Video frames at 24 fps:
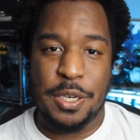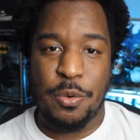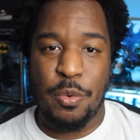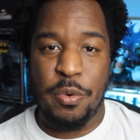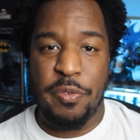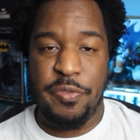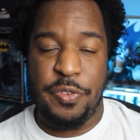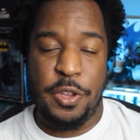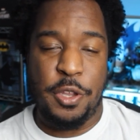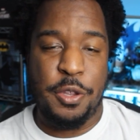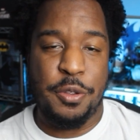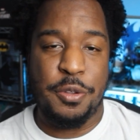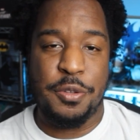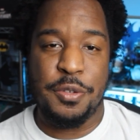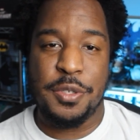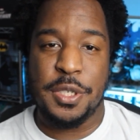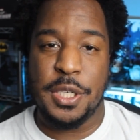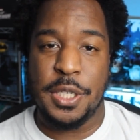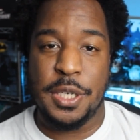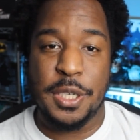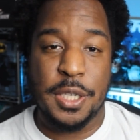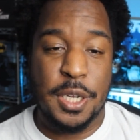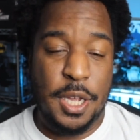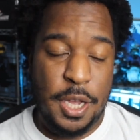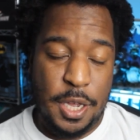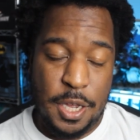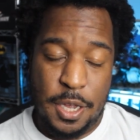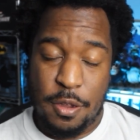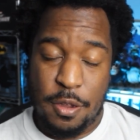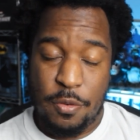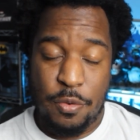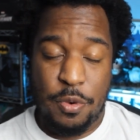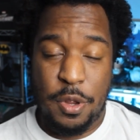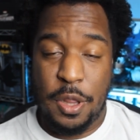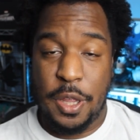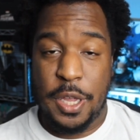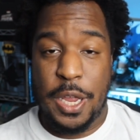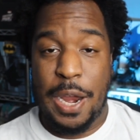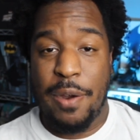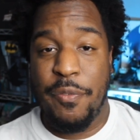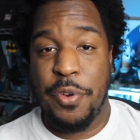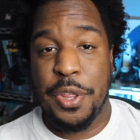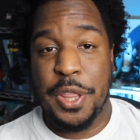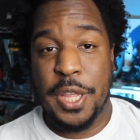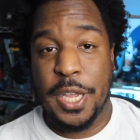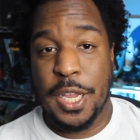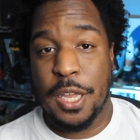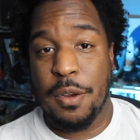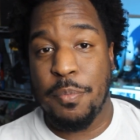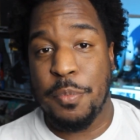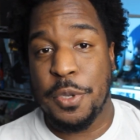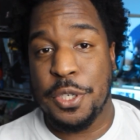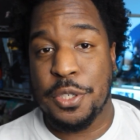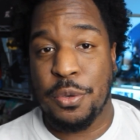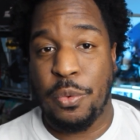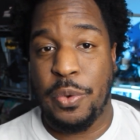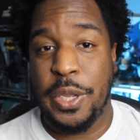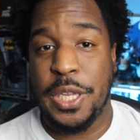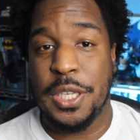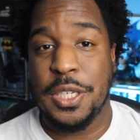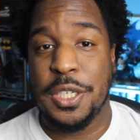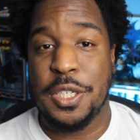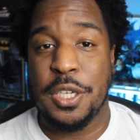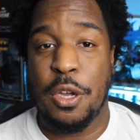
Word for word: and reviews and really everything in between.